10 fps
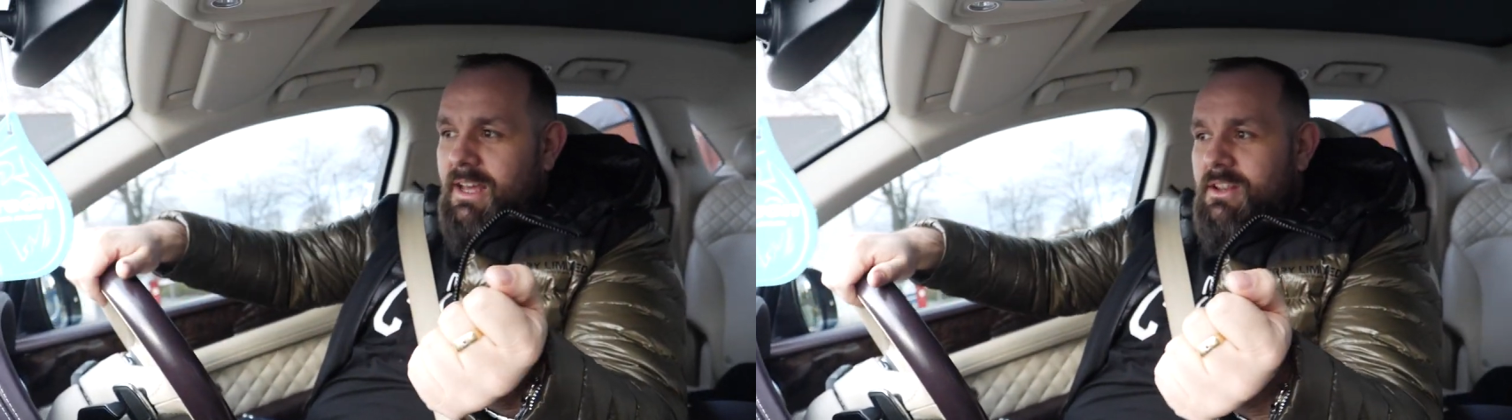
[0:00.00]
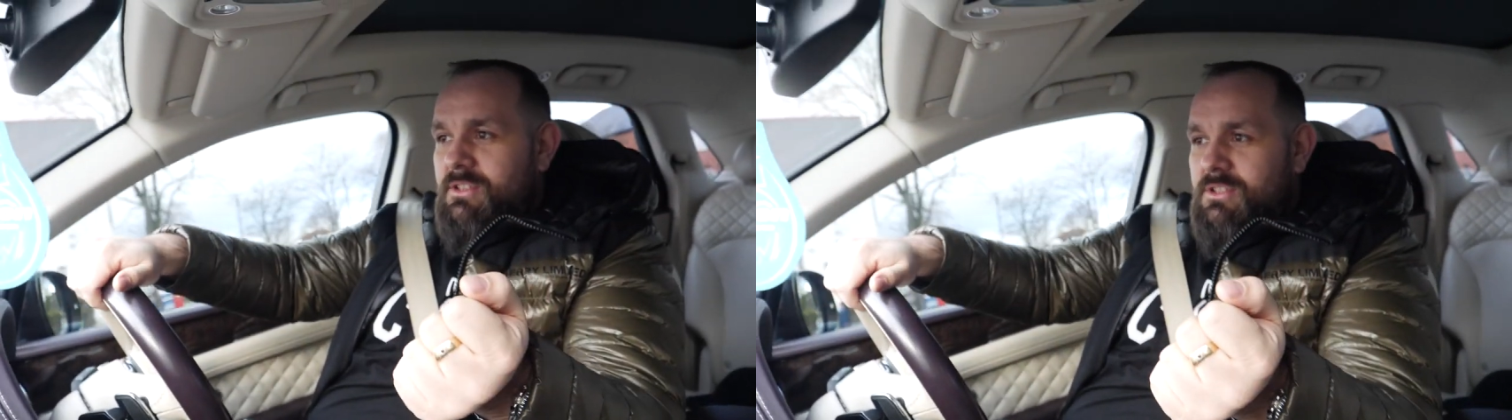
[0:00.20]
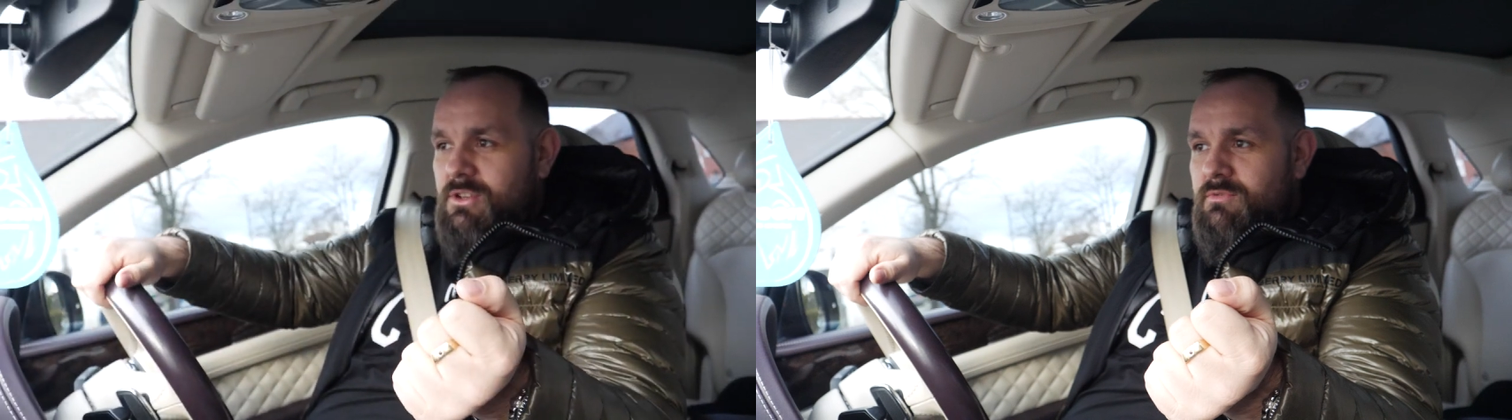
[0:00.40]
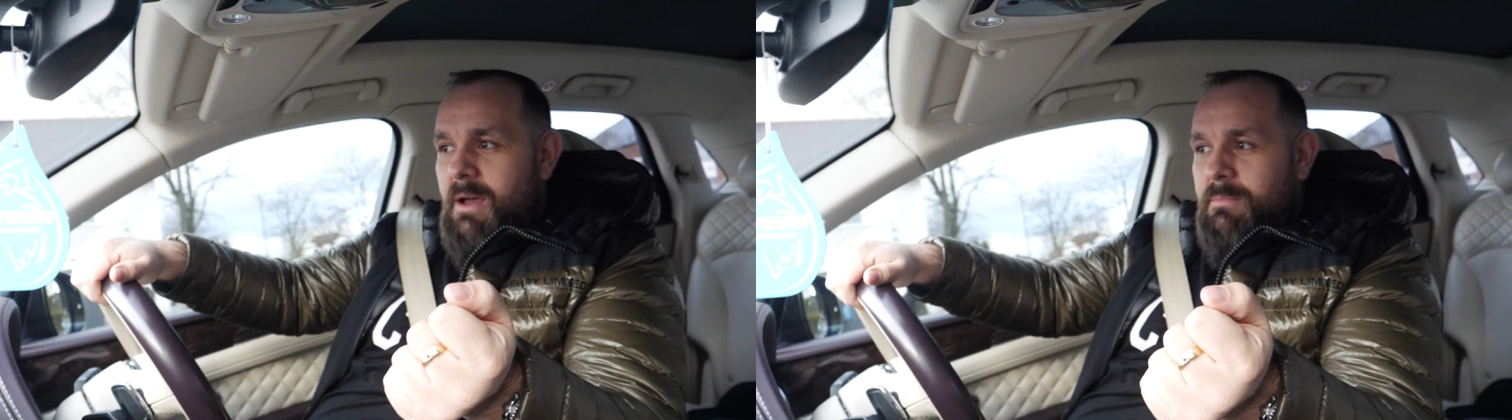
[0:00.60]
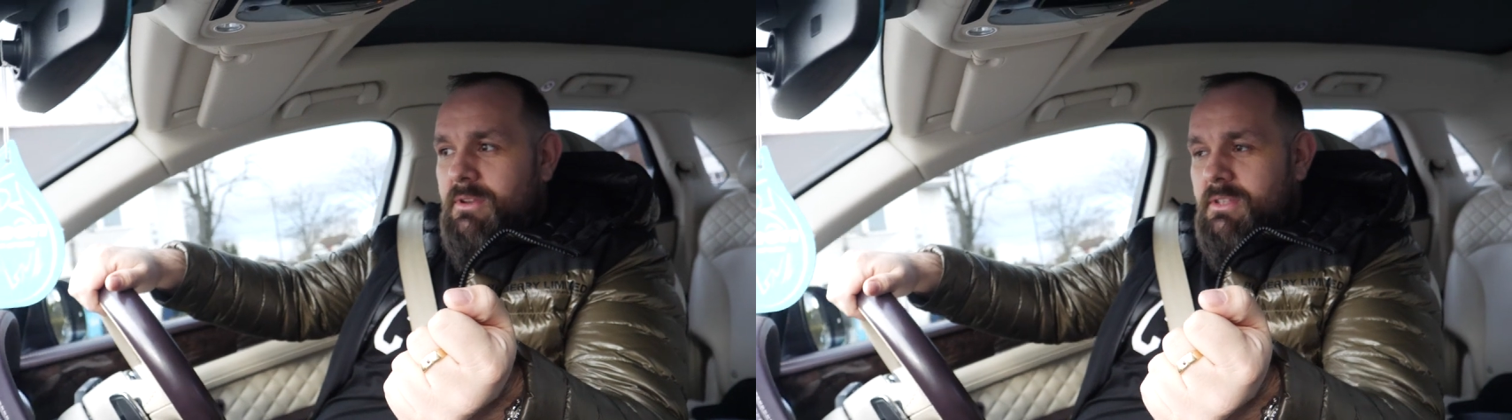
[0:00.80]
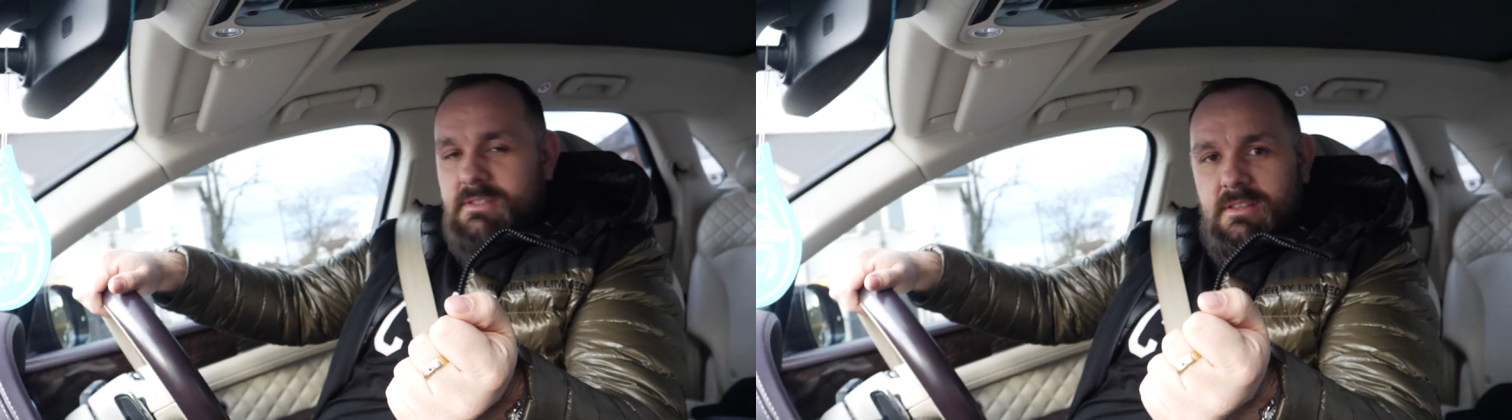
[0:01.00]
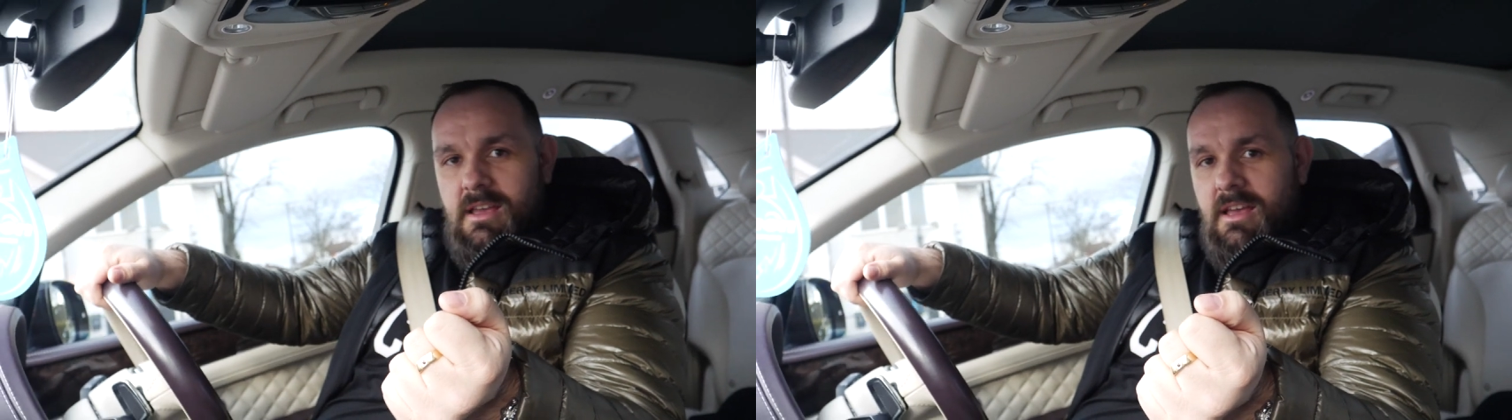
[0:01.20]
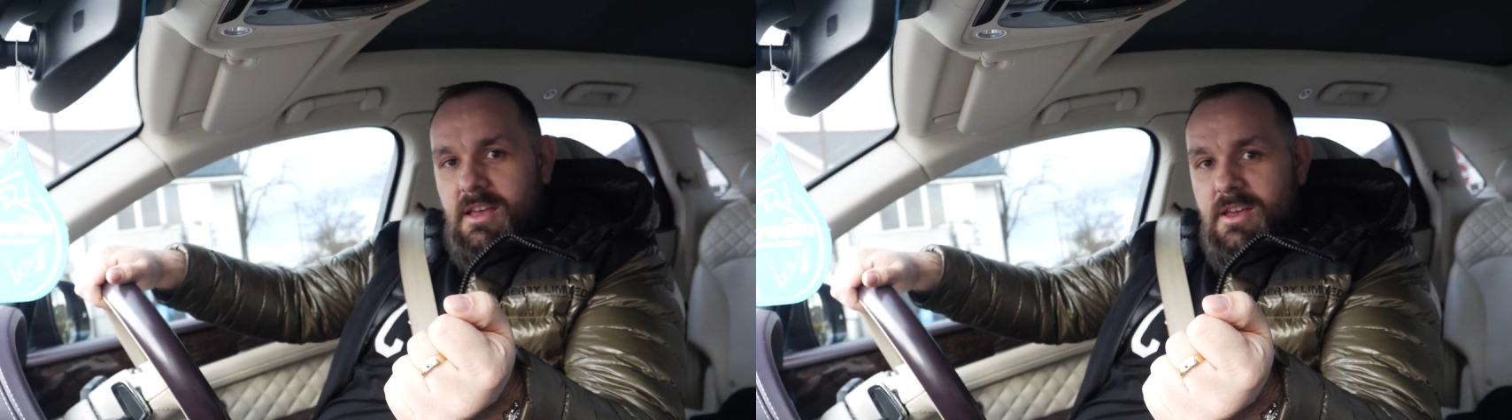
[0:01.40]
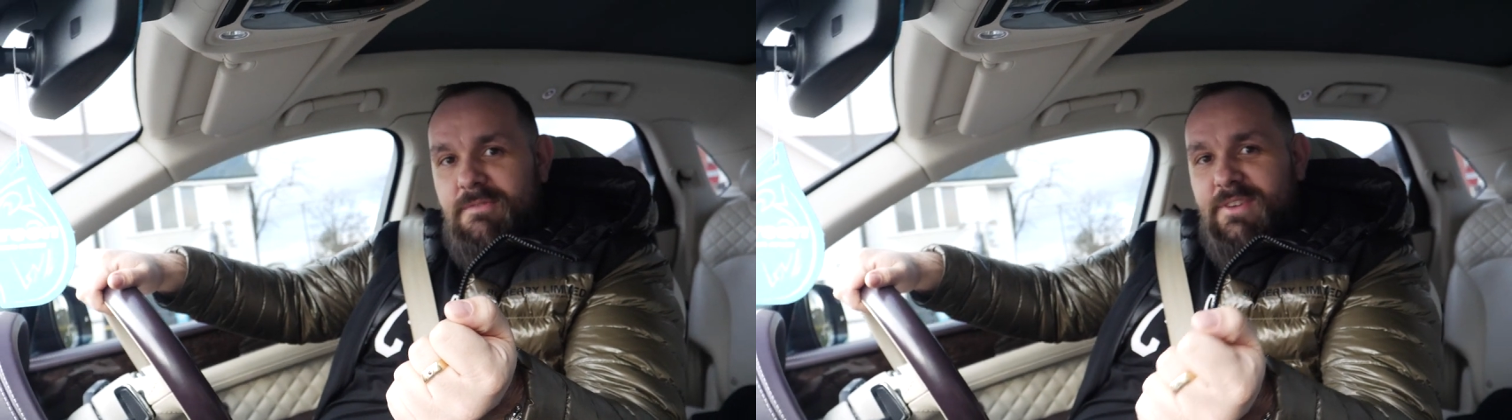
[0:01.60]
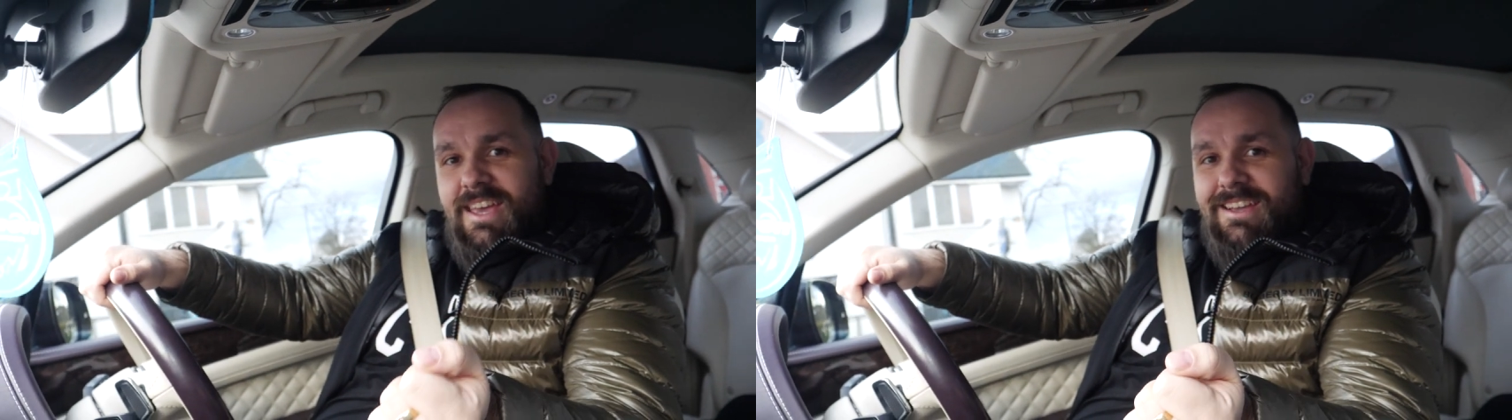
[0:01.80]
Cannon's new wrap on his
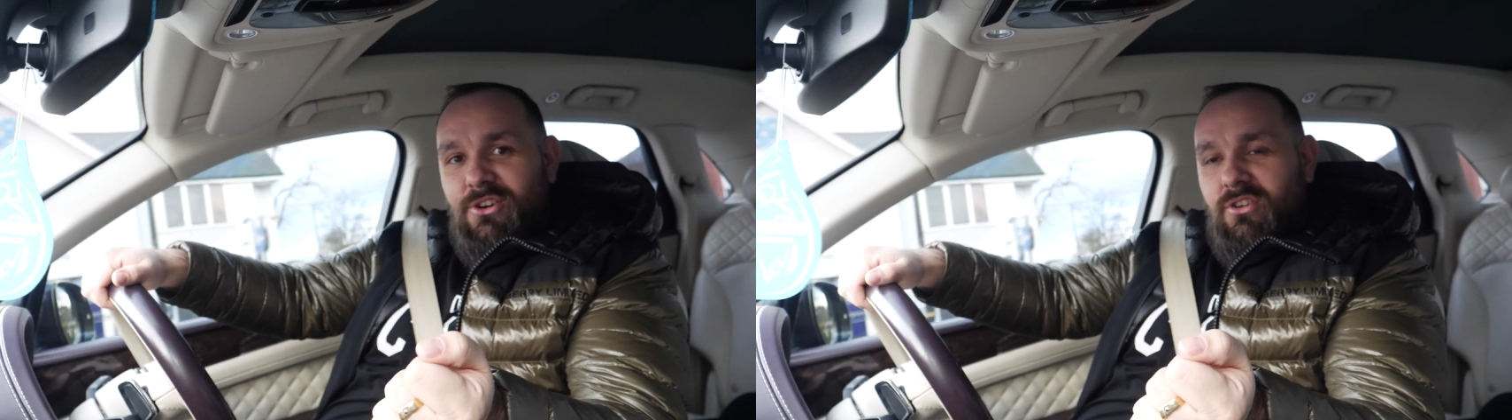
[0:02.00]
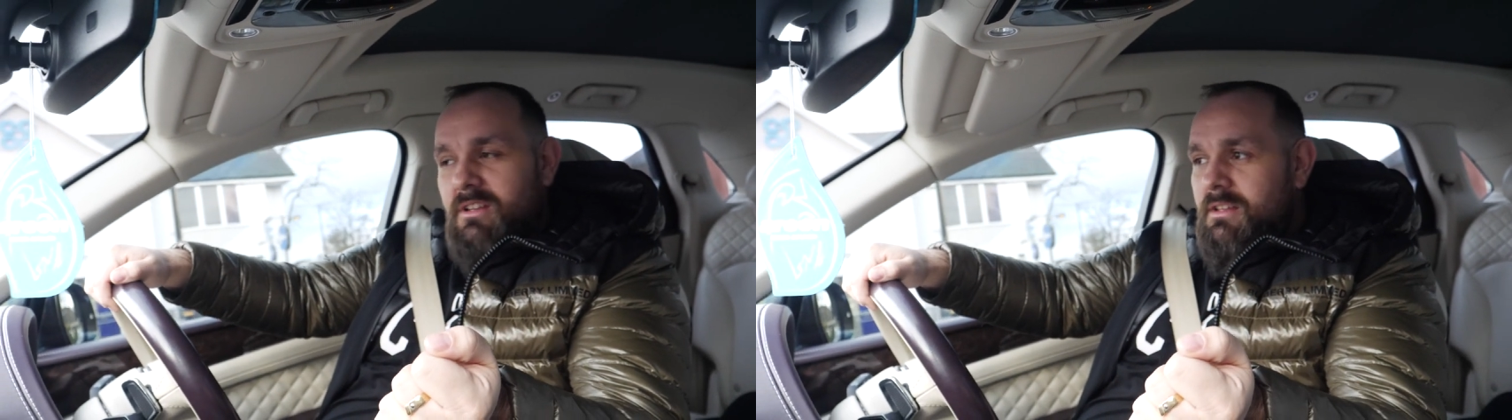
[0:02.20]
vehicle,